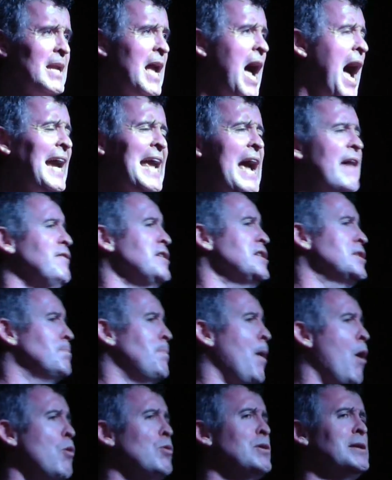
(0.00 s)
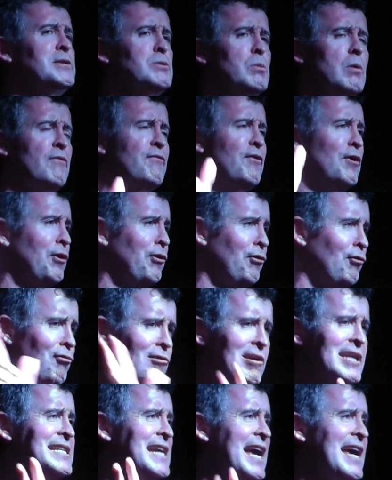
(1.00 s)
I haven't spoken to her for
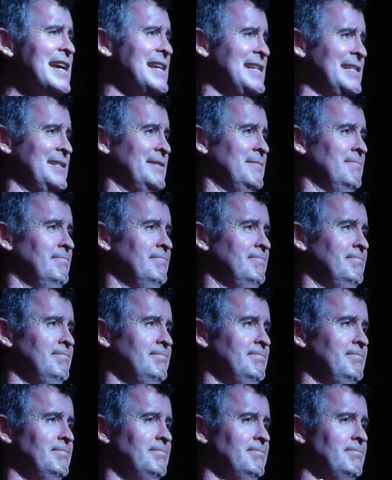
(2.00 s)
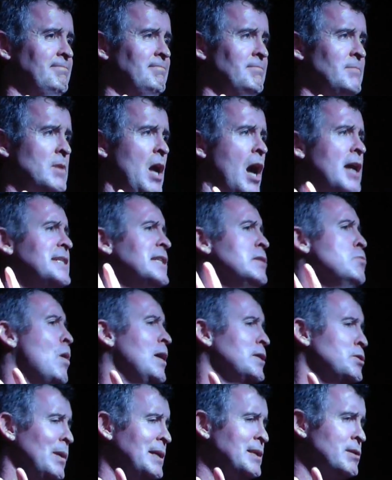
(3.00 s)
3 days. I didn't
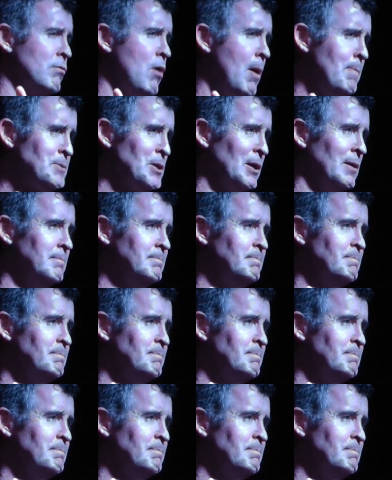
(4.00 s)
want to interrupt her.